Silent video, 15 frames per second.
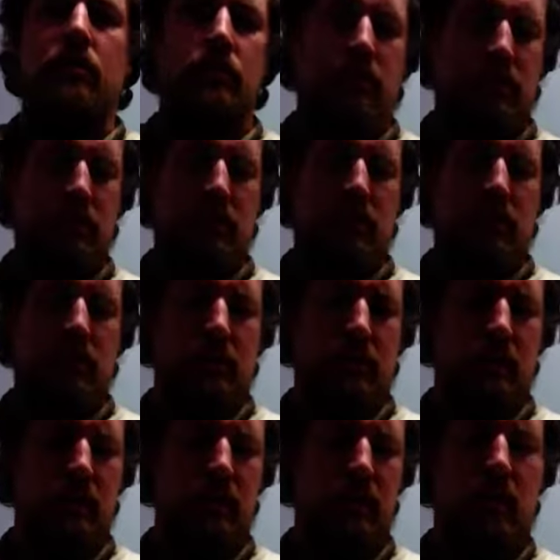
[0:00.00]
But uh,
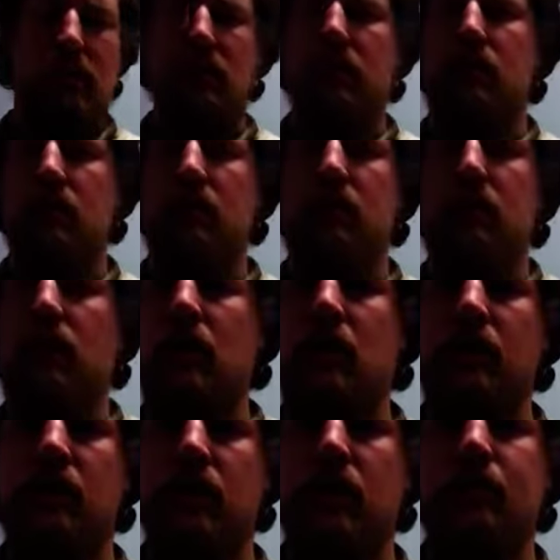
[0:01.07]
it's it's
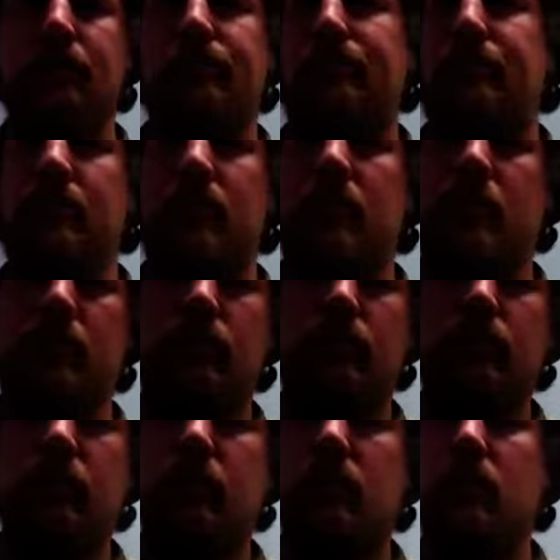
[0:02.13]
calming. I'm I'm
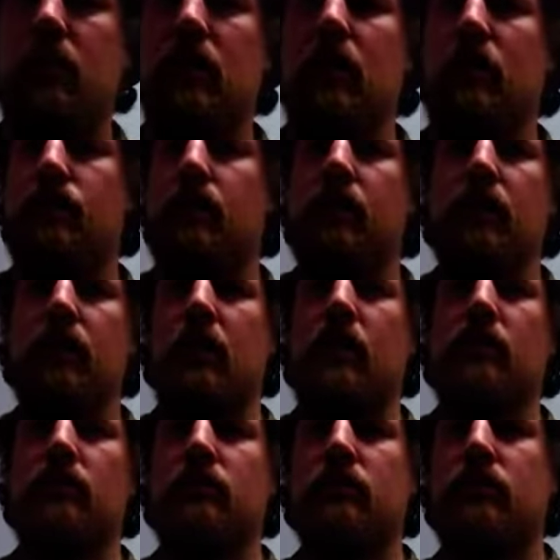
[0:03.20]
very calm right now.